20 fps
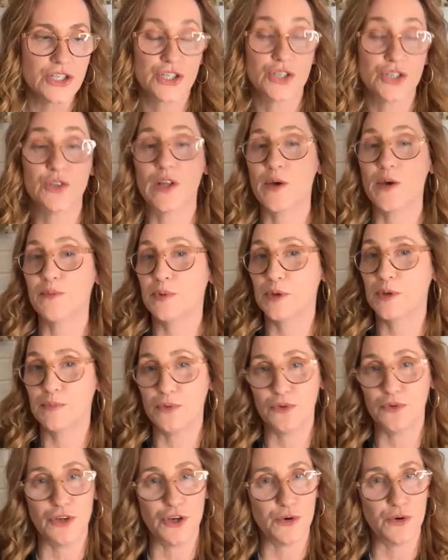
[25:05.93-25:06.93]
to let
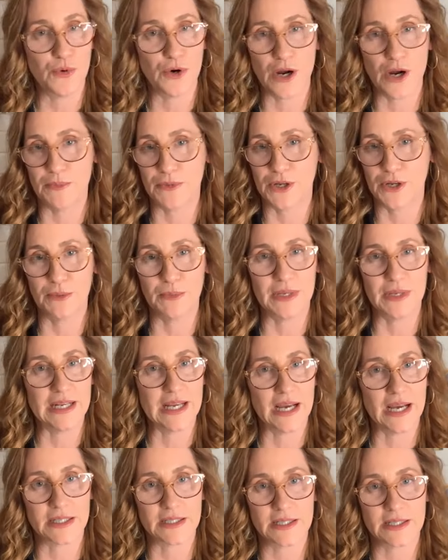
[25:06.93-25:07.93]
people know where I'm going to be
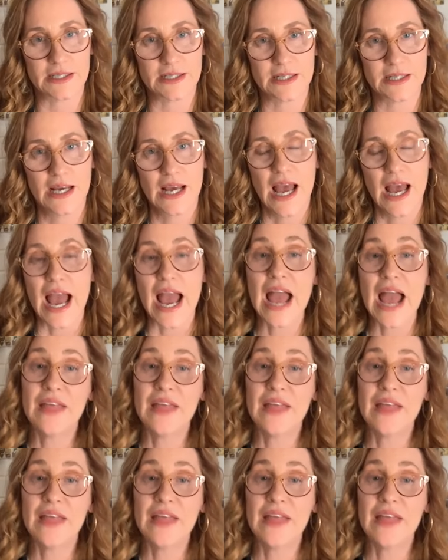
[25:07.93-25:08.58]
next. Mm-hmm.